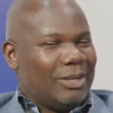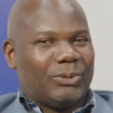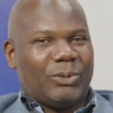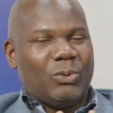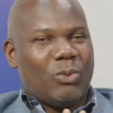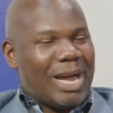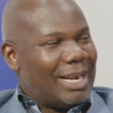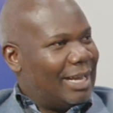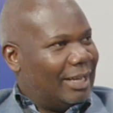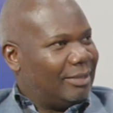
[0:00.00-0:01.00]
So you
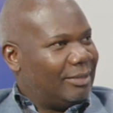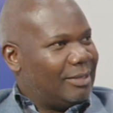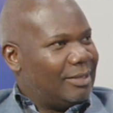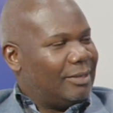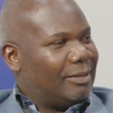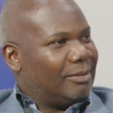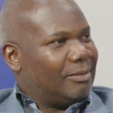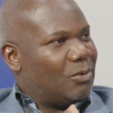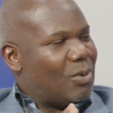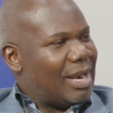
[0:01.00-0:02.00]
wonder,
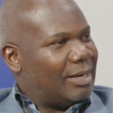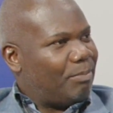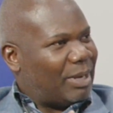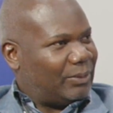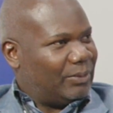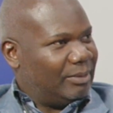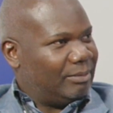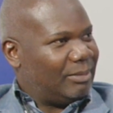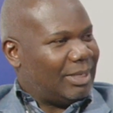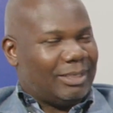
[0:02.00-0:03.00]
one
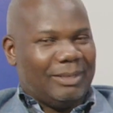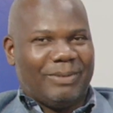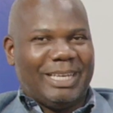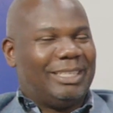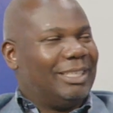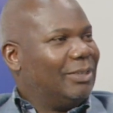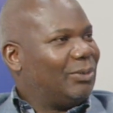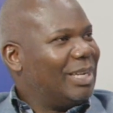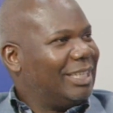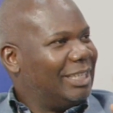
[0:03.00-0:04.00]
person inviting
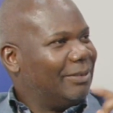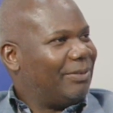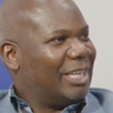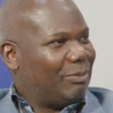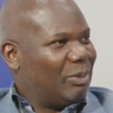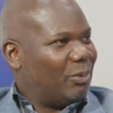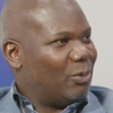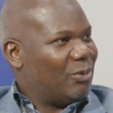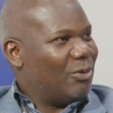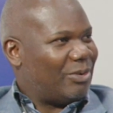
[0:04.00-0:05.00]
20 different
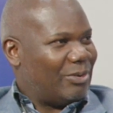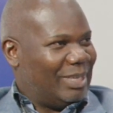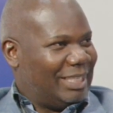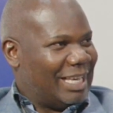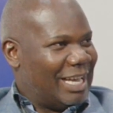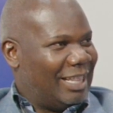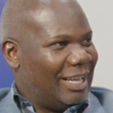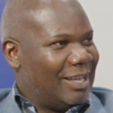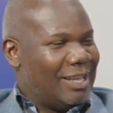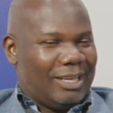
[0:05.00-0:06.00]
people who don't know each
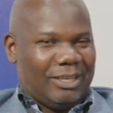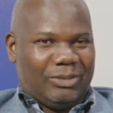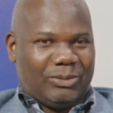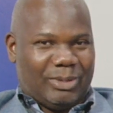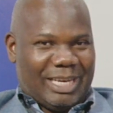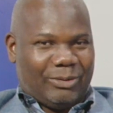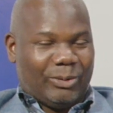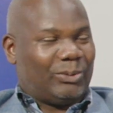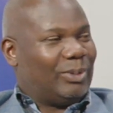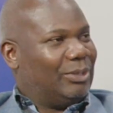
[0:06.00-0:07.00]
other. So that
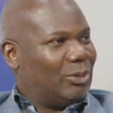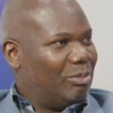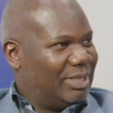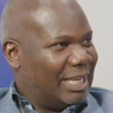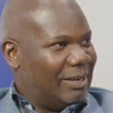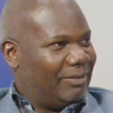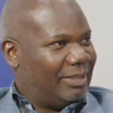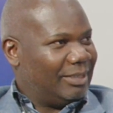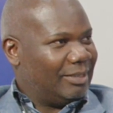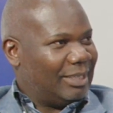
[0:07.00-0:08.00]
also is
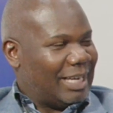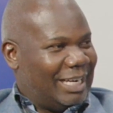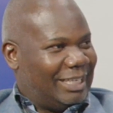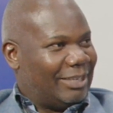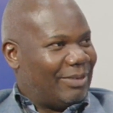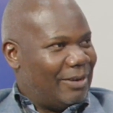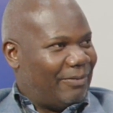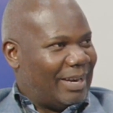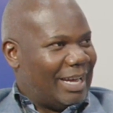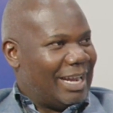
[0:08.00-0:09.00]
observed, and it's a
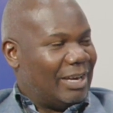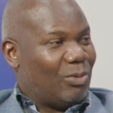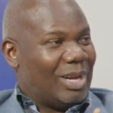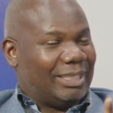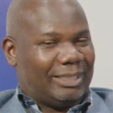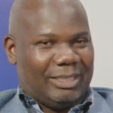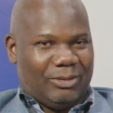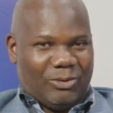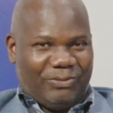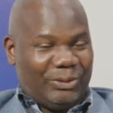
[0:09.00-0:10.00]
red flag. And once
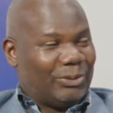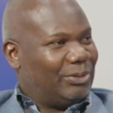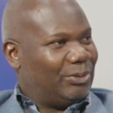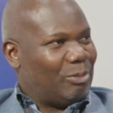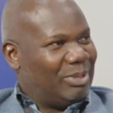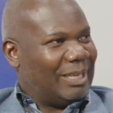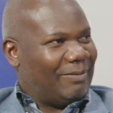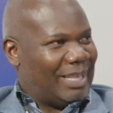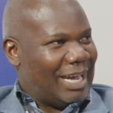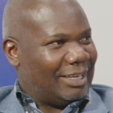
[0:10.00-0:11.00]
the officials
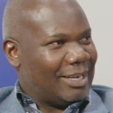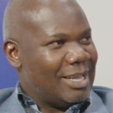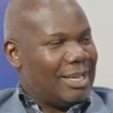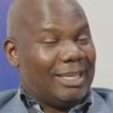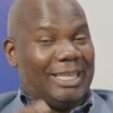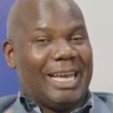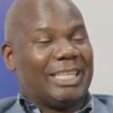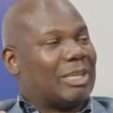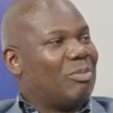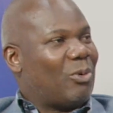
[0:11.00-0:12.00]
observe that, they
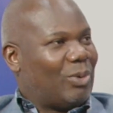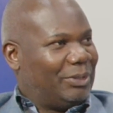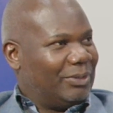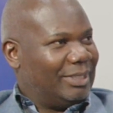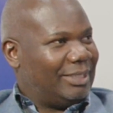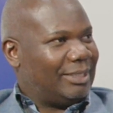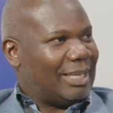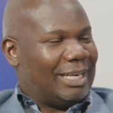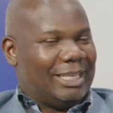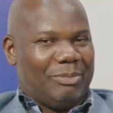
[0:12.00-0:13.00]
ask more
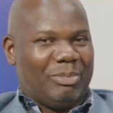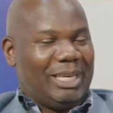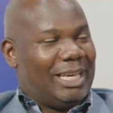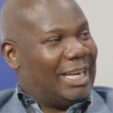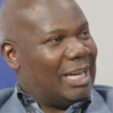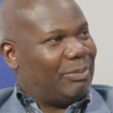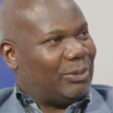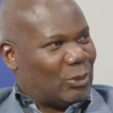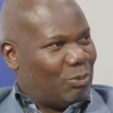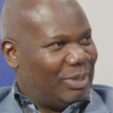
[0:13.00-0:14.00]
questions, and they may end up
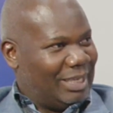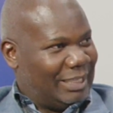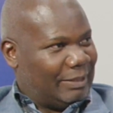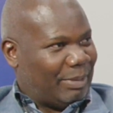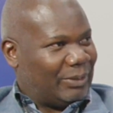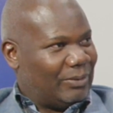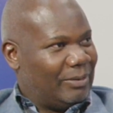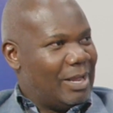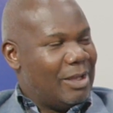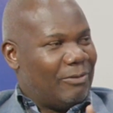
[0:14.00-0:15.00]
stopping this
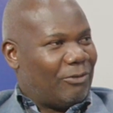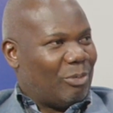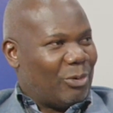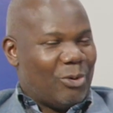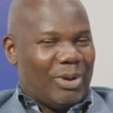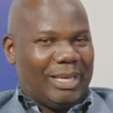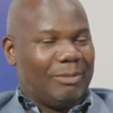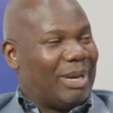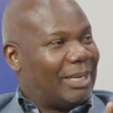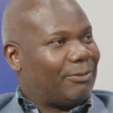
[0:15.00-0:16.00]
person from
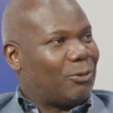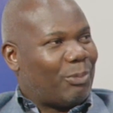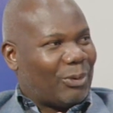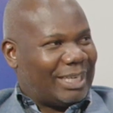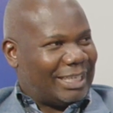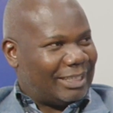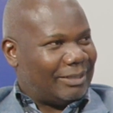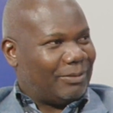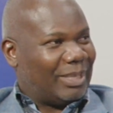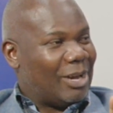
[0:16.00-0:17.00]
going. But to
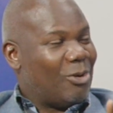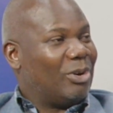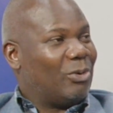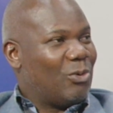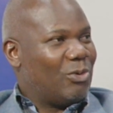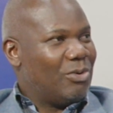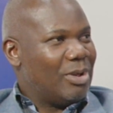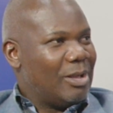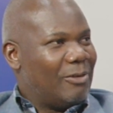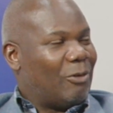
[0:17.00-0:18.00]
protect, for their own good,
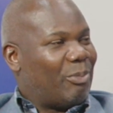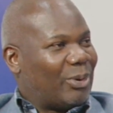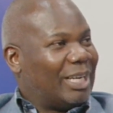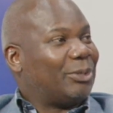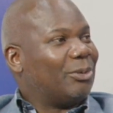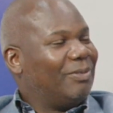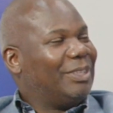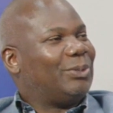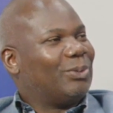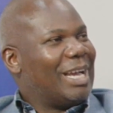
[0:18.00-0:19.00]
for protection of
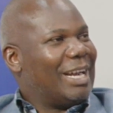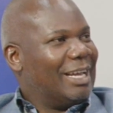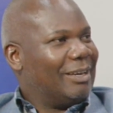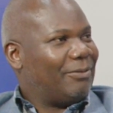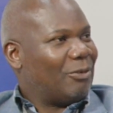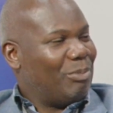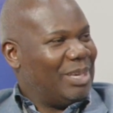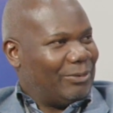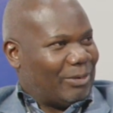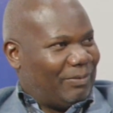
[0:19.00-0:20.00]
this Ugandan from
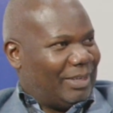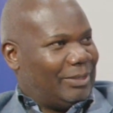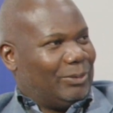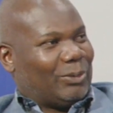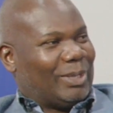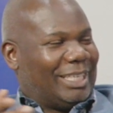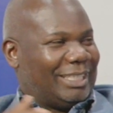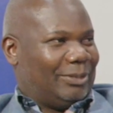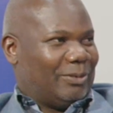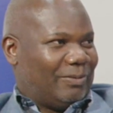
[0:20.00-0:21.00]
being trafficked. You saw
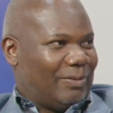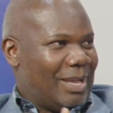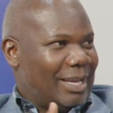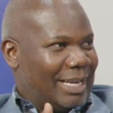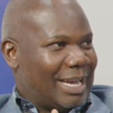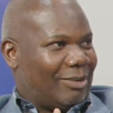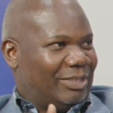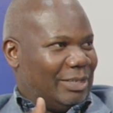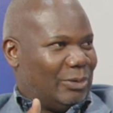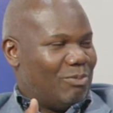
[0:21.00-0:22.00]
cases of
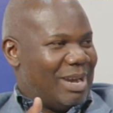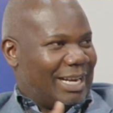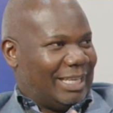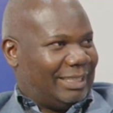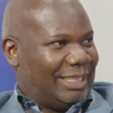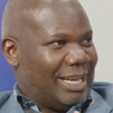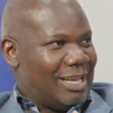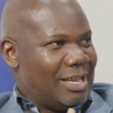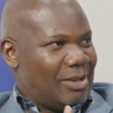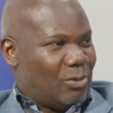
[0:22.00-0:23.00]
girls in Dubai last year
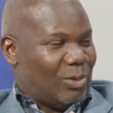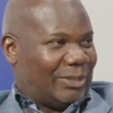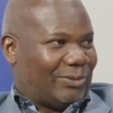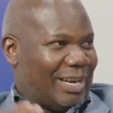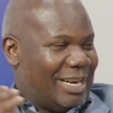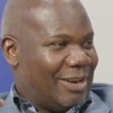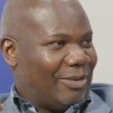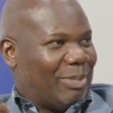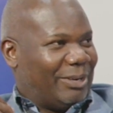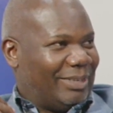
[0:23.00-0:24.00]
who were stranded
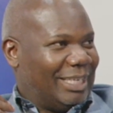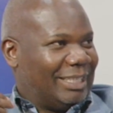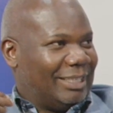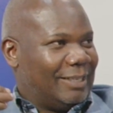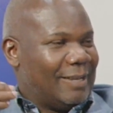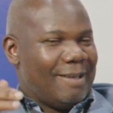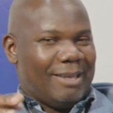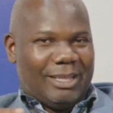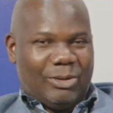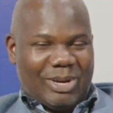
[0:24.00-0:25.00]
and repatriated.
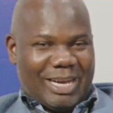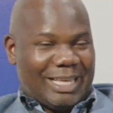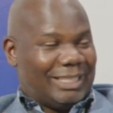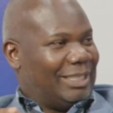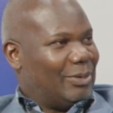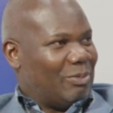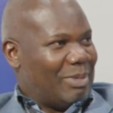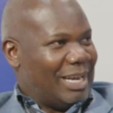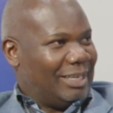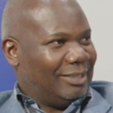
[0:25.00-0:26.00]
There were others in
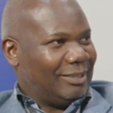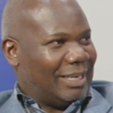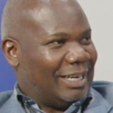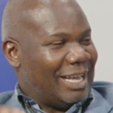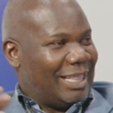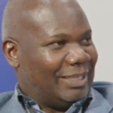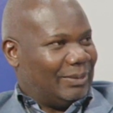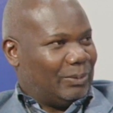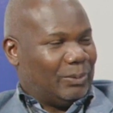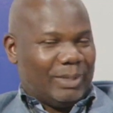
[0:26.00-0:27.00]
Oman and
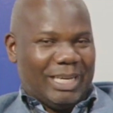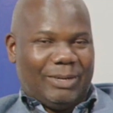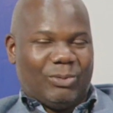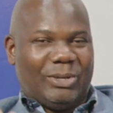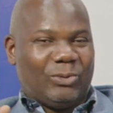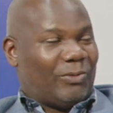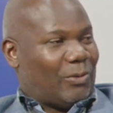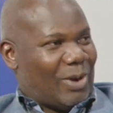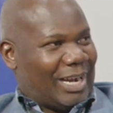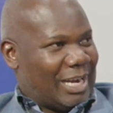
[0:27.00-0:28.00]
others who went
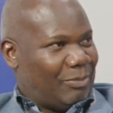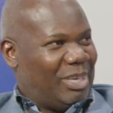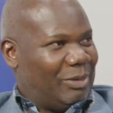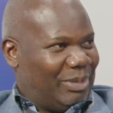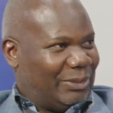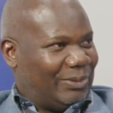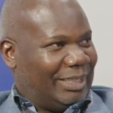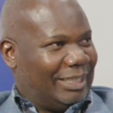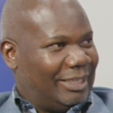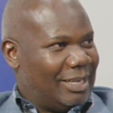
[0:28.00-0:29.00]
for work and being
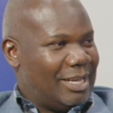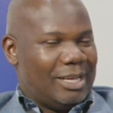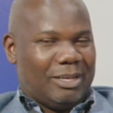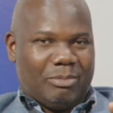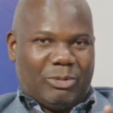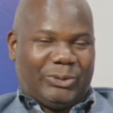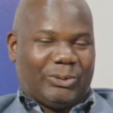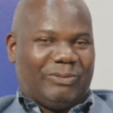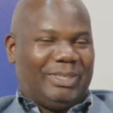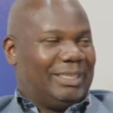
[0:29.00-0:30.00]
mistreated.
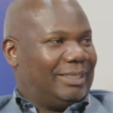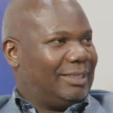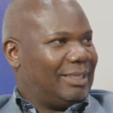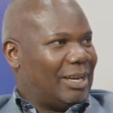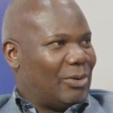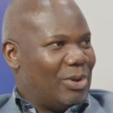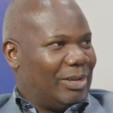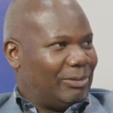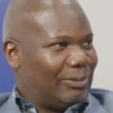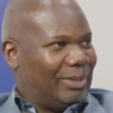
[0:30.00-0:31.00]
Most of these are
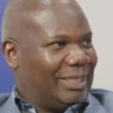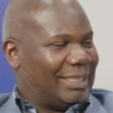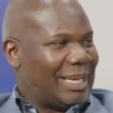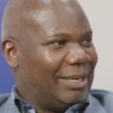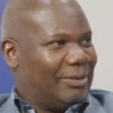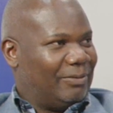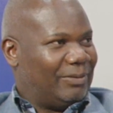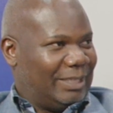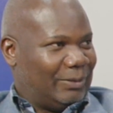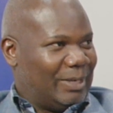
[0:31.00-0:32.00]
going through these kind
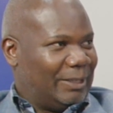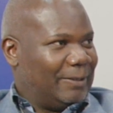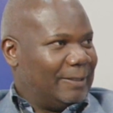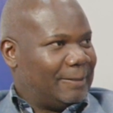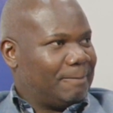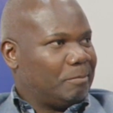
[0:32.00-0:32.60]
of situations.